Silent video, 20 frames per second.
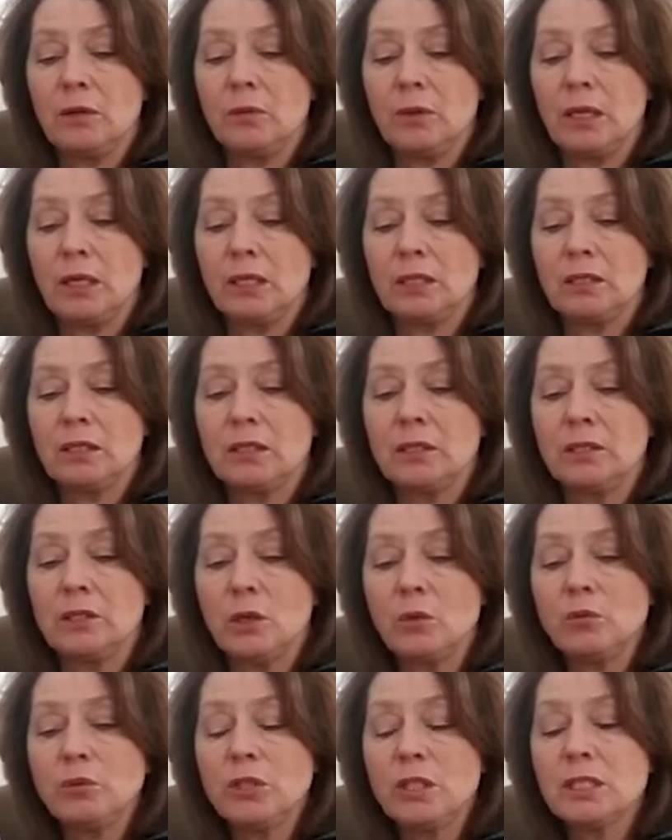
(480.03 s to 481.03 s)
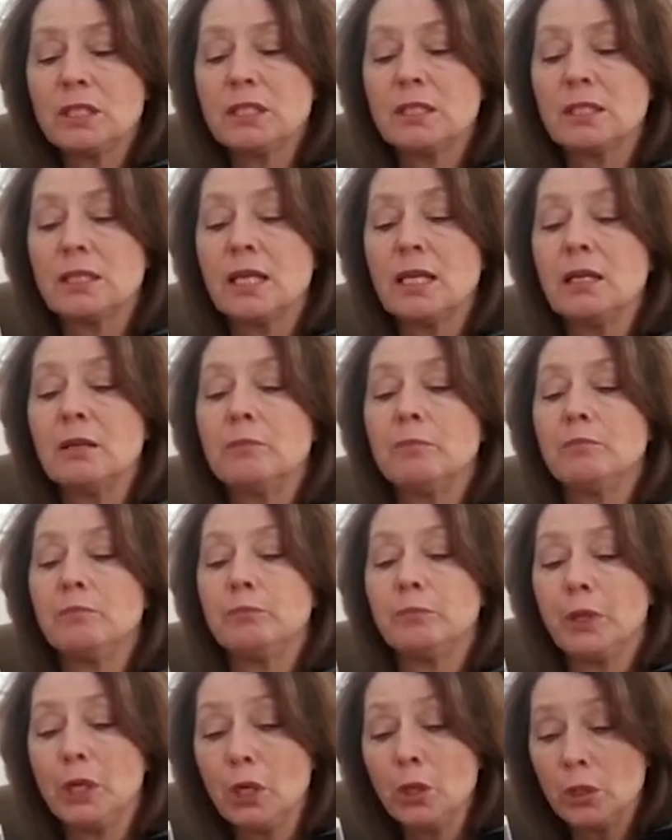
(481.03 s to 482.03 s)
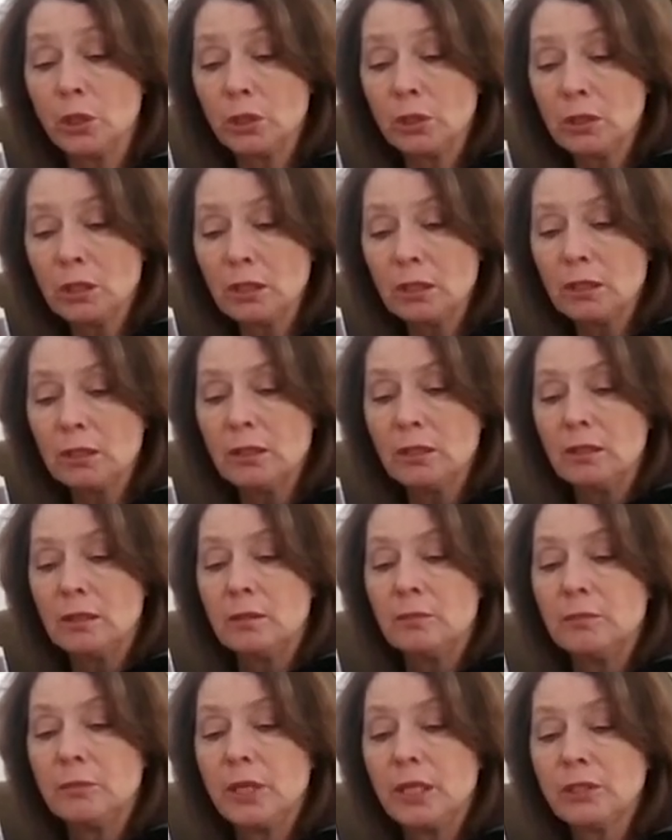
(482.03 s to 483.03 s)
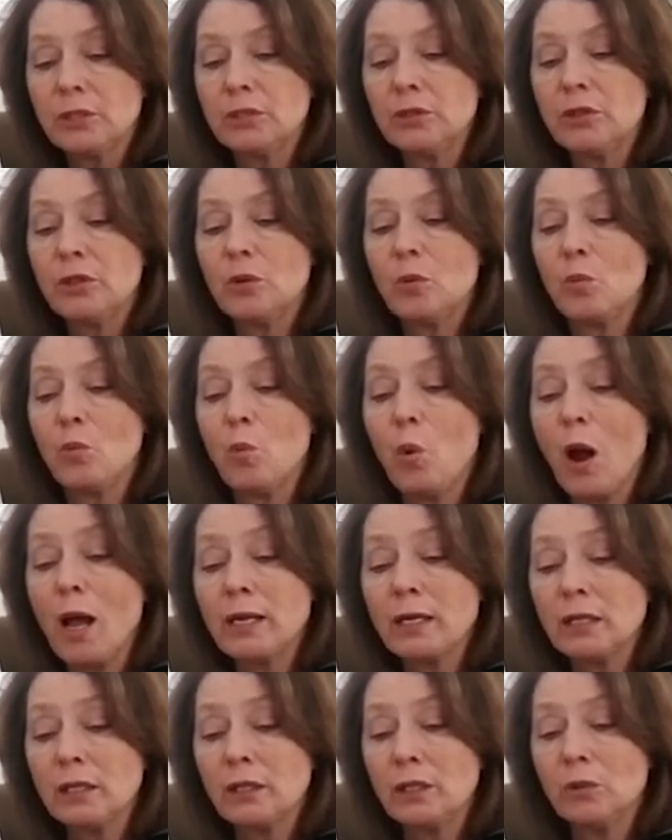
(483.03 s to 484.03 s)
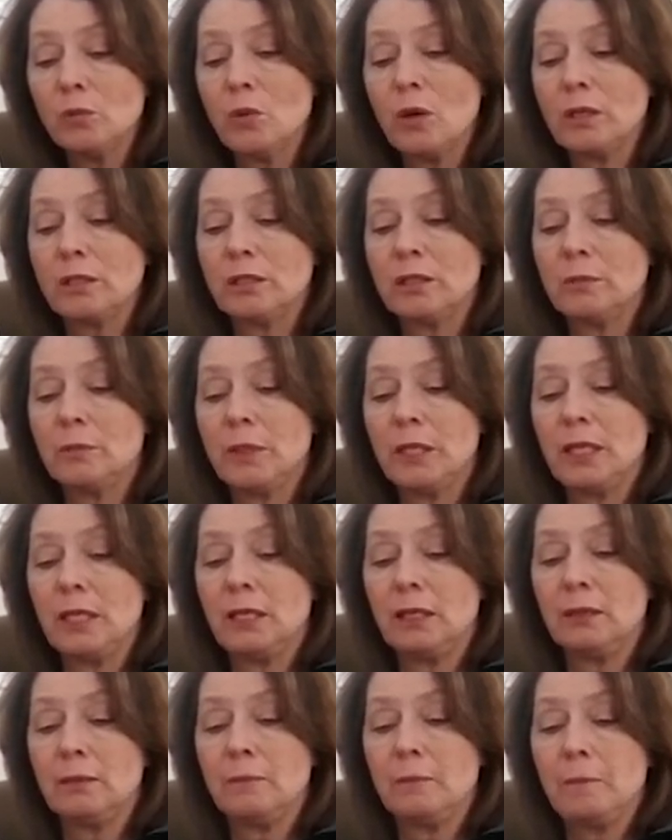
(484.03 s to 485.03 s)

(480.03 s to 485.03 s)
way. Don't just think bird. Picture the one you want to be."